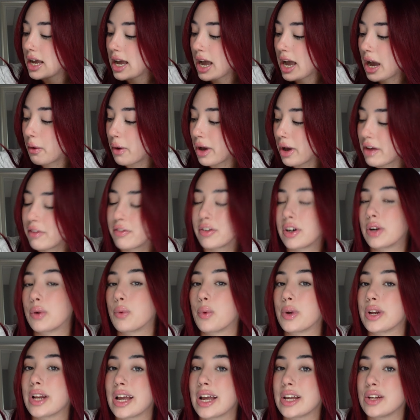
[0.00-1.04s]
However,
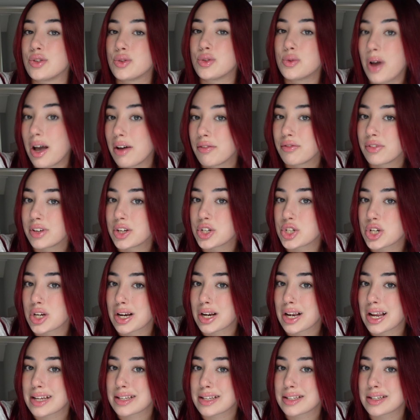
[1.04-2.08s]
when I do have
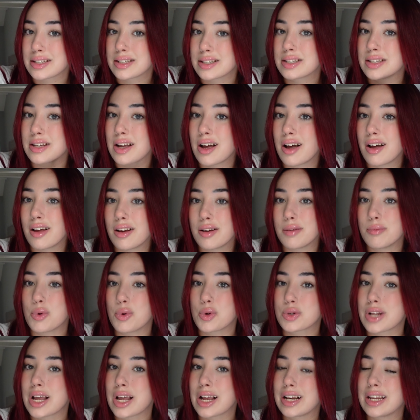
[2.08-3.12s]
kitchen classes, I'll
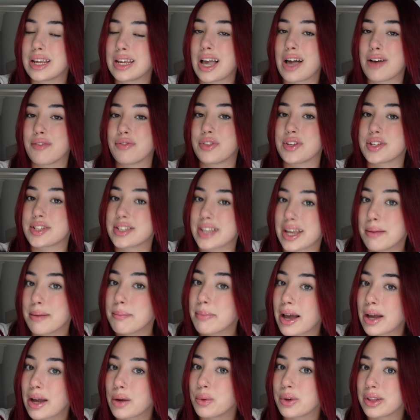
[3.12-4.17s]
most likely have the same
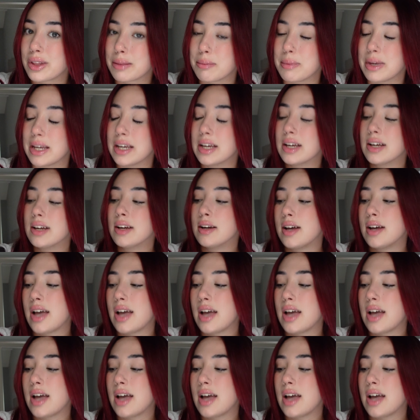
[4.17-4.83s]
bag with me,